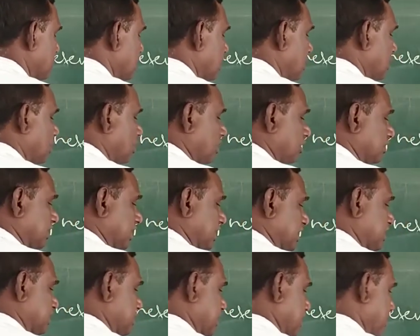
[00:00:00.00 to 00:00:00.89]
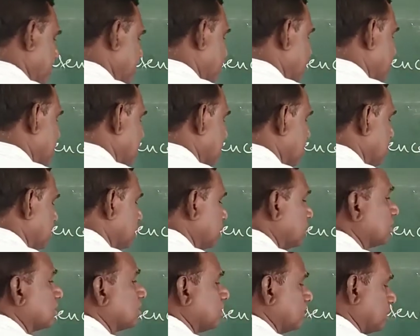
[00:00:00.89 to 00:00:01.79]
that is a
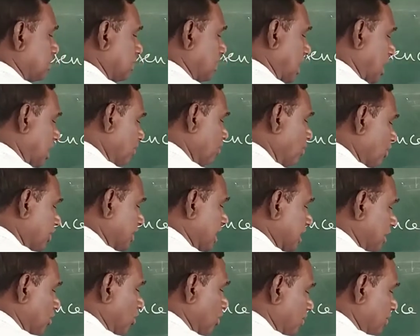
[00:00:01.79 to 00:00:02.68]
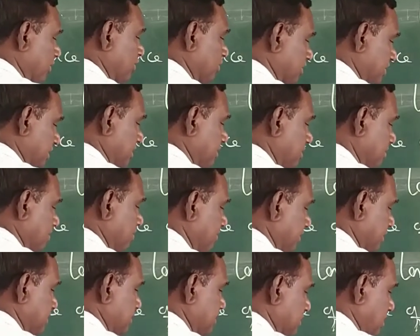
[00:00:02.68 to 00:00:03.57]
carbonyl group.
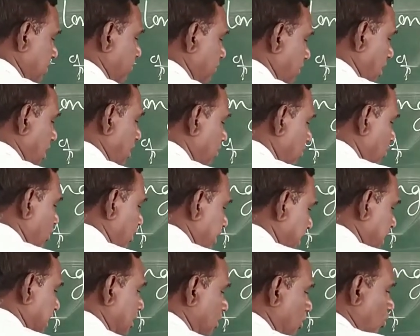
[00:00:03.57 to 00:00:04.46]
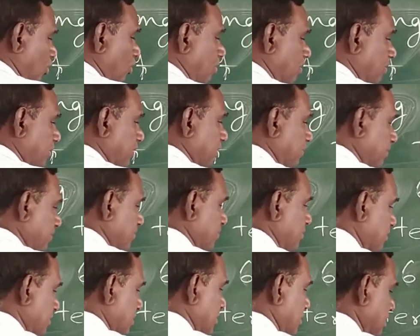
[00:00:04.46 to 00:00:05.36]
Presence of carbonyl group.
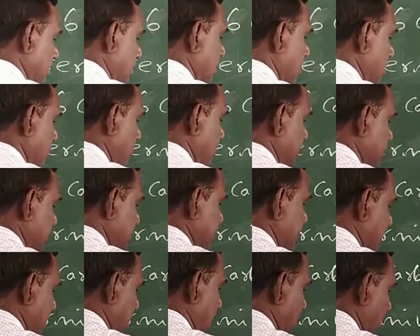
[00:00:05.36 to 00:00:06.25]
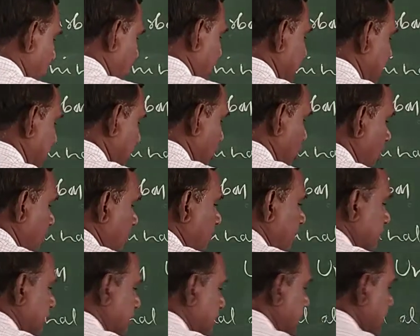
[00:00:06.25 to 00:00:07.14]
Which is the carbonyl group?
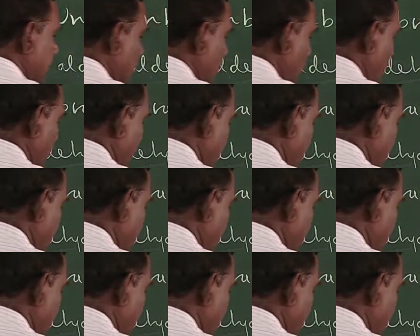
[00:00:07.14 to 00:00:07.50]
CO.